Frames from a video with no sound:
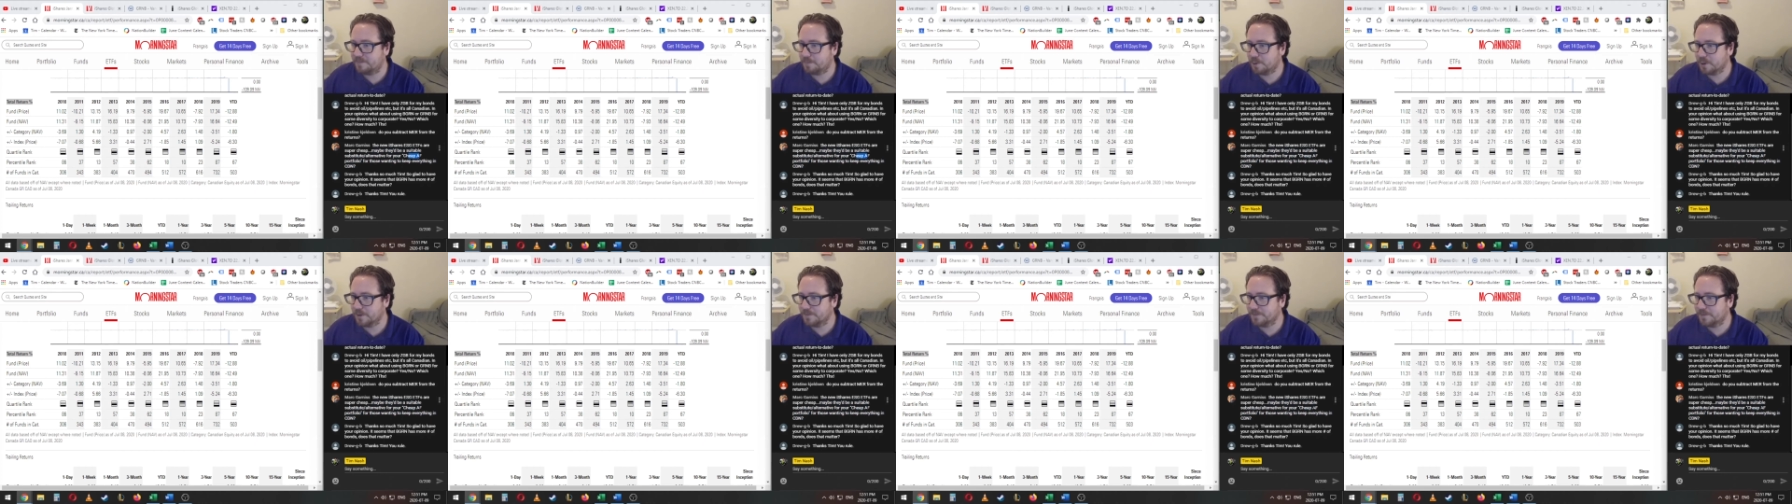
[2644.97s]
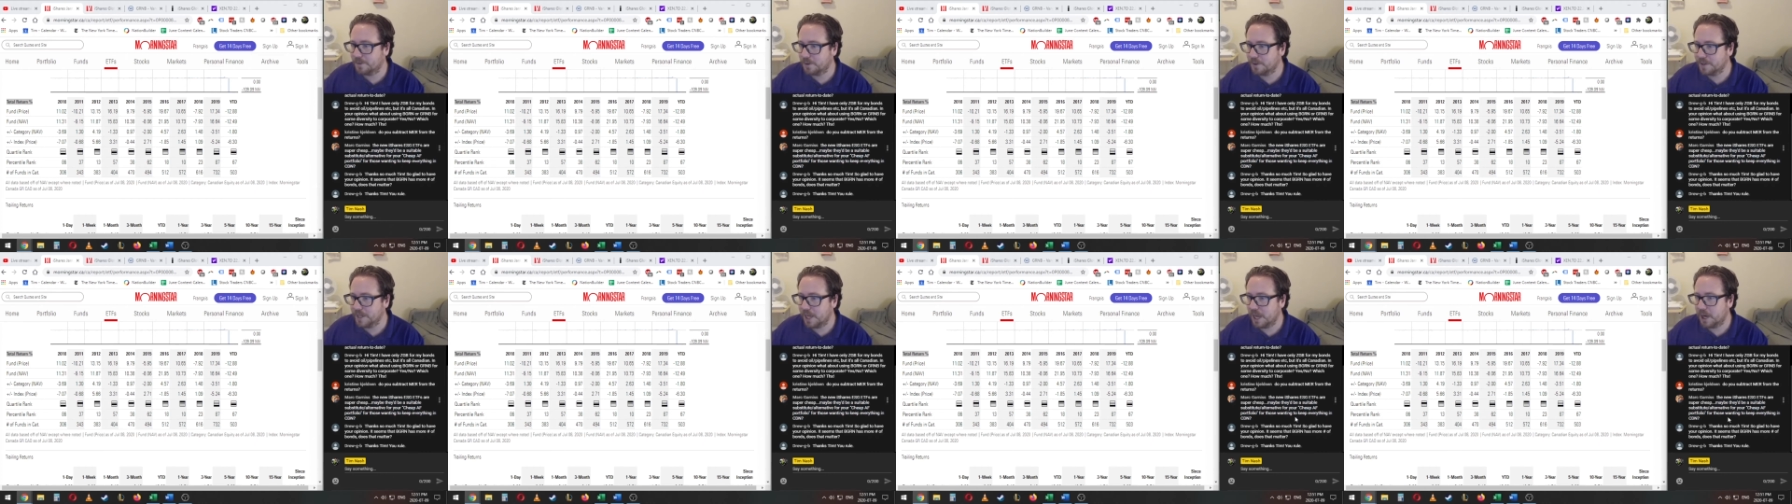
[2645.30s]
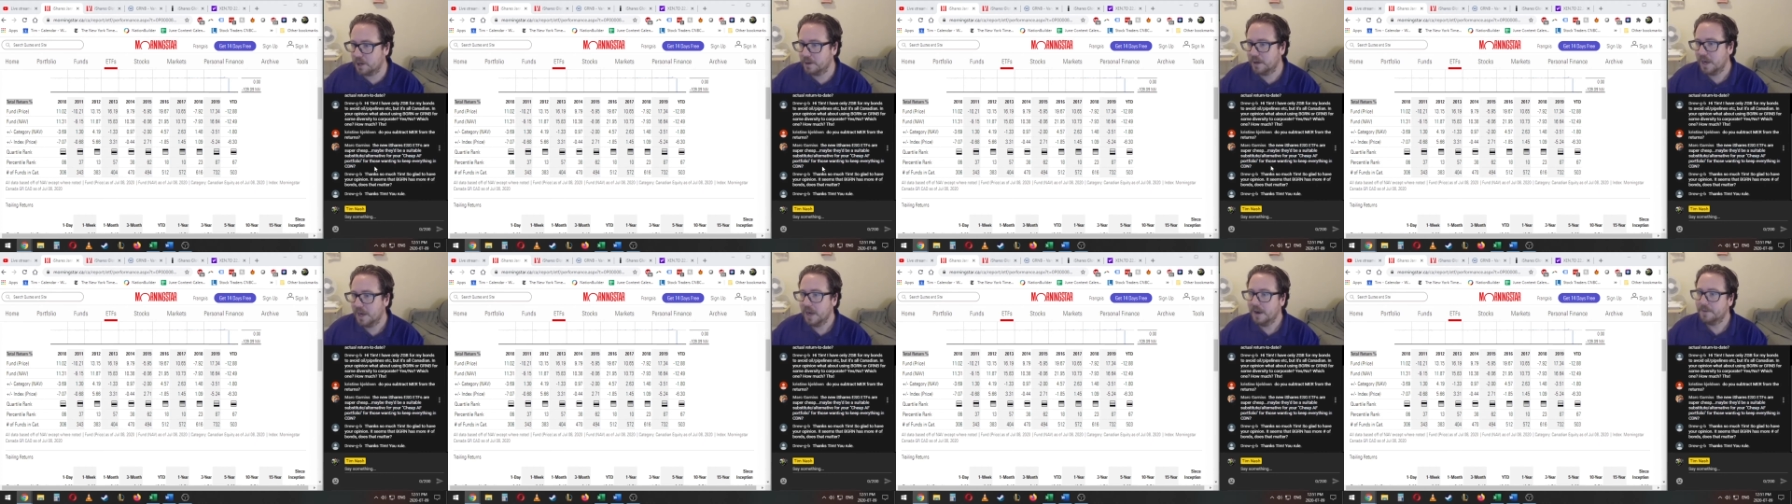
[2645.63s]

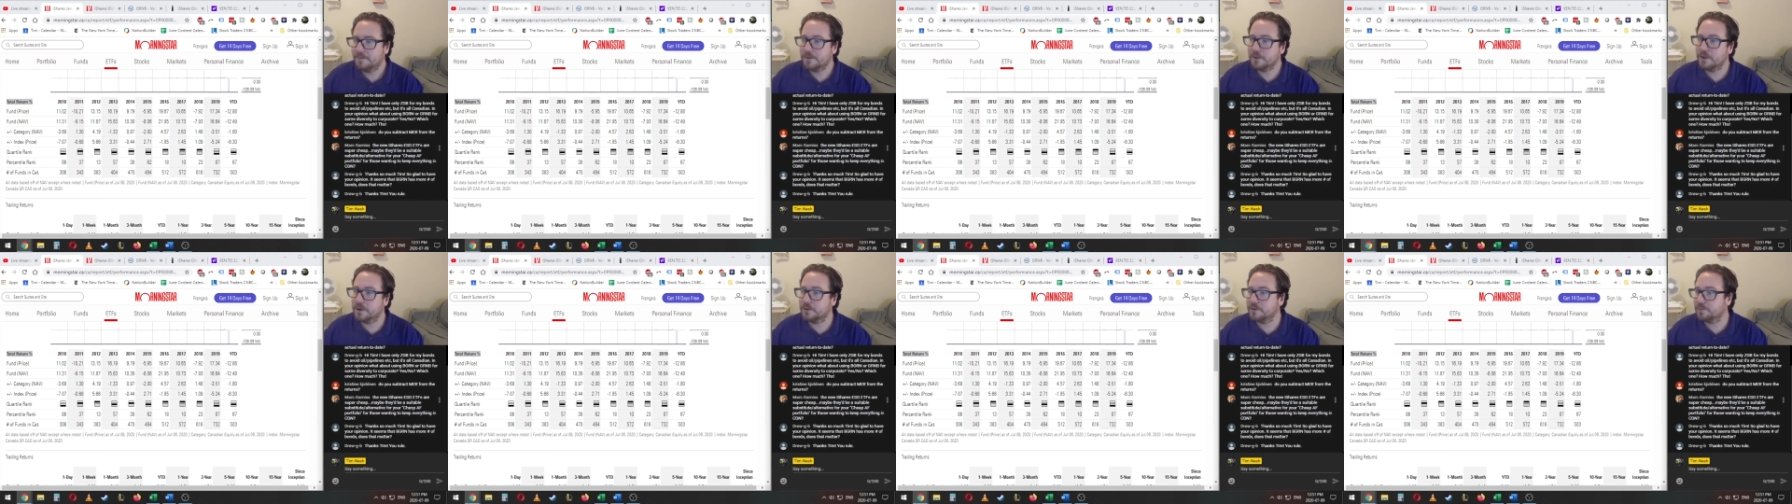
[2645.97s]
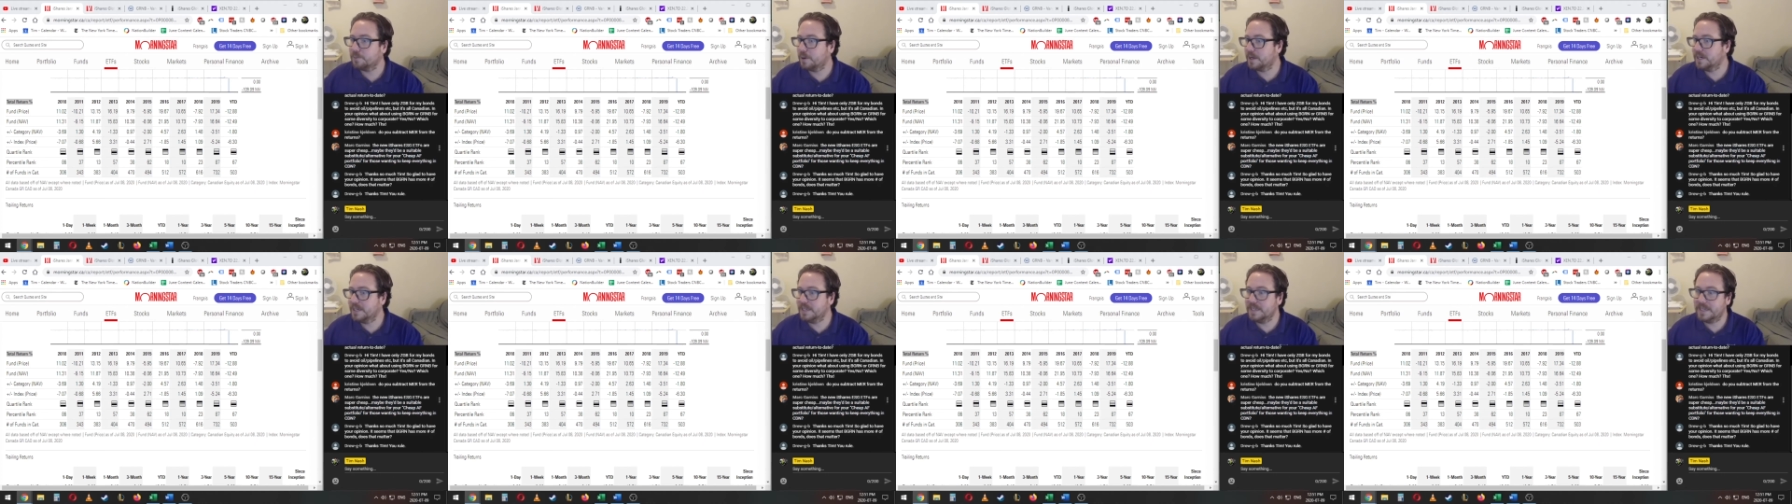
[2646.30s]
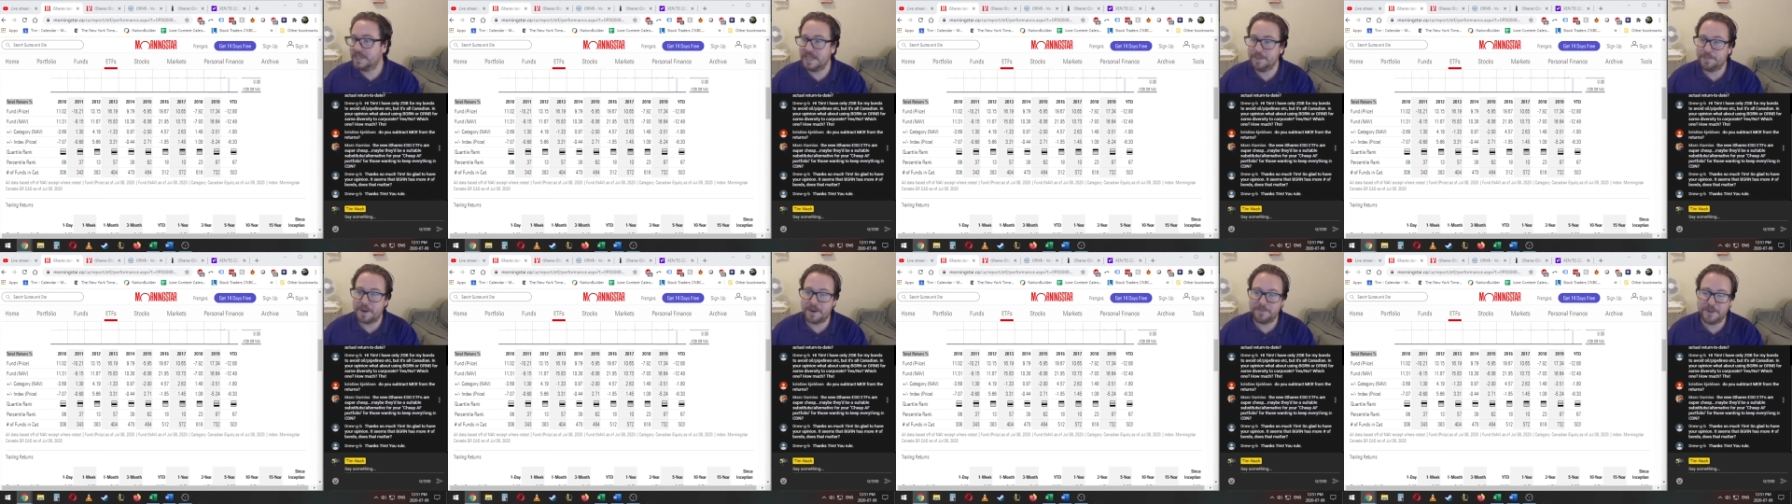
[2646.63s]
portfolio for those wanting to
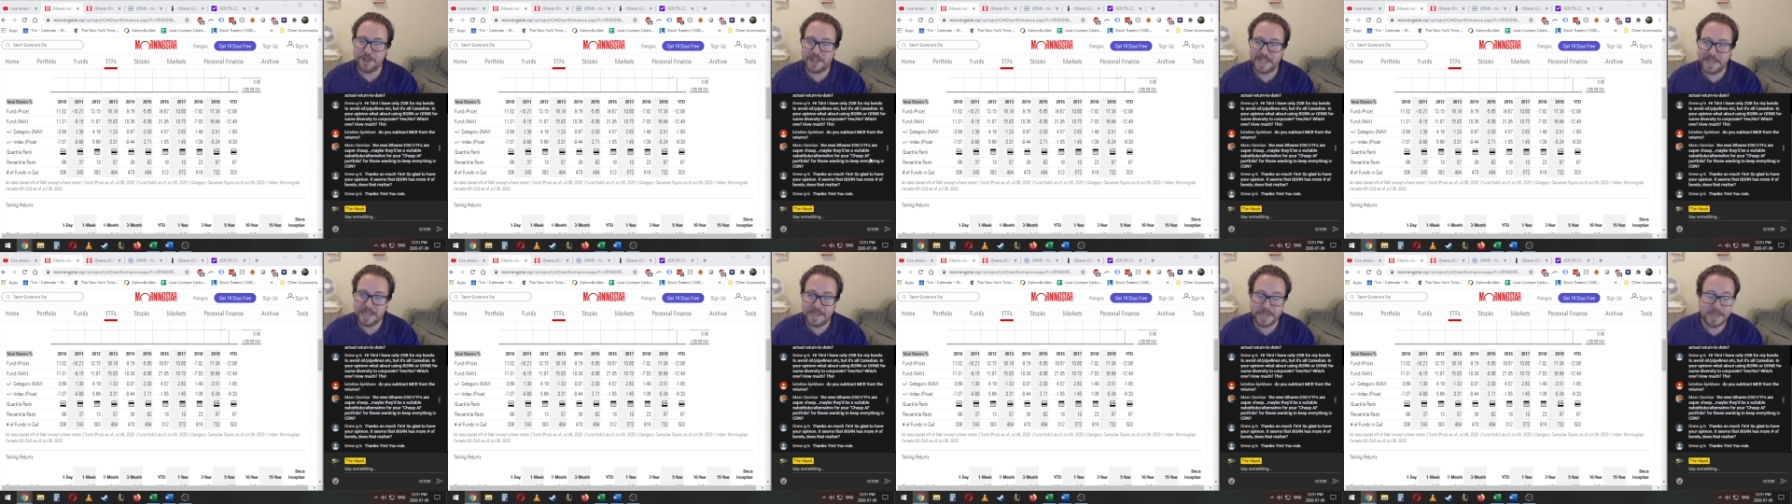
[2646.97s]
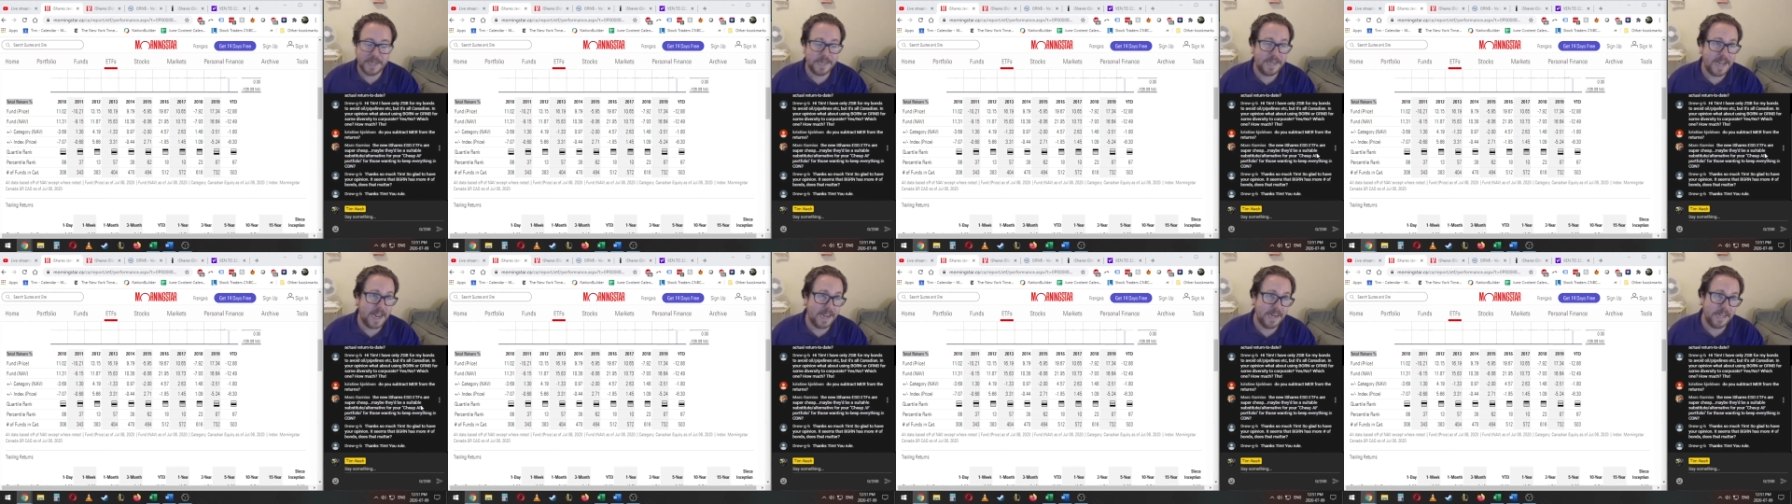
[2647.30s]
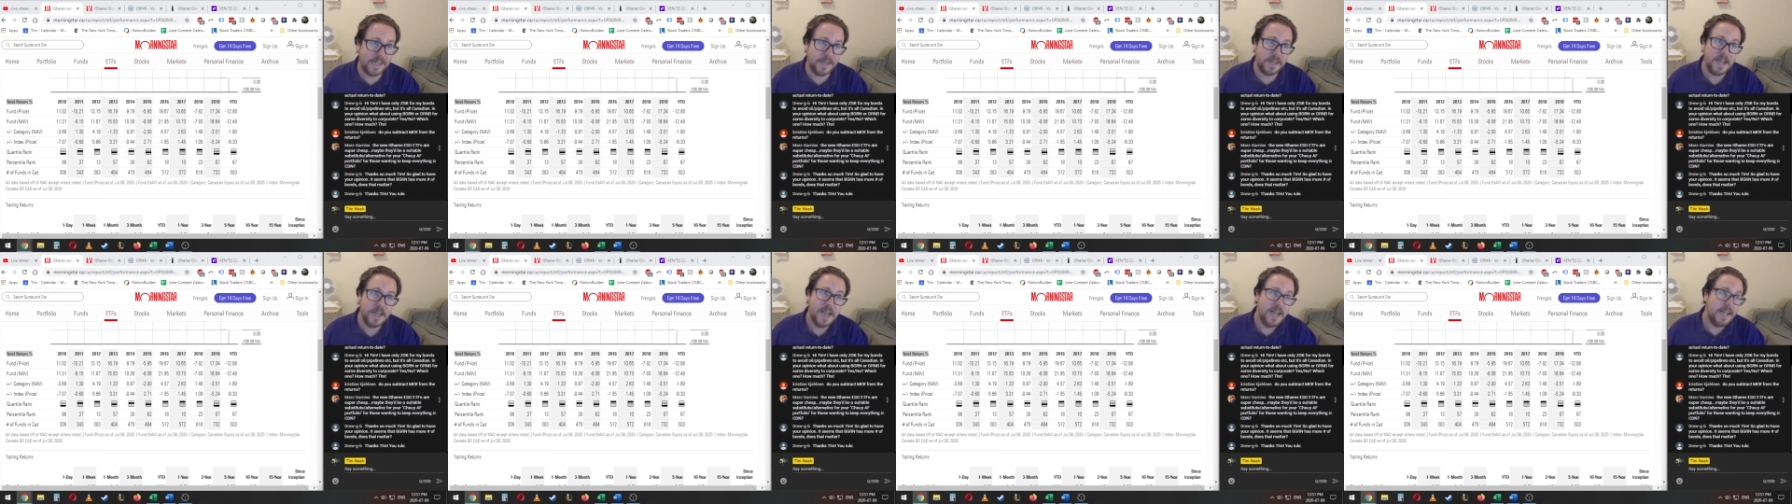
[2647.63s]
keep everything in Canadian.